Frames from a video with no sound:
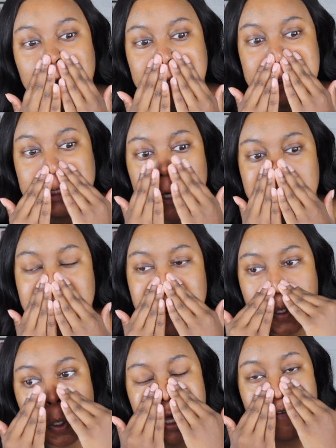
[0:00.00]

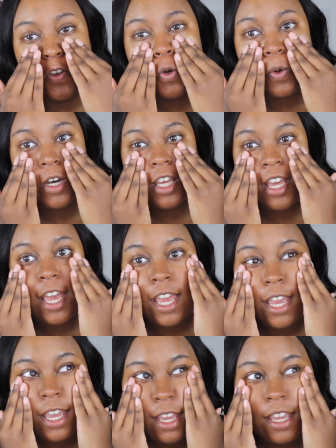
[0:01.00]
So if you want
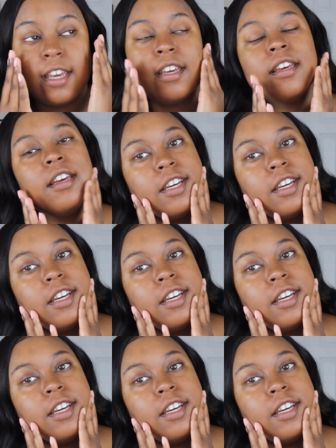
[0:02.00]
a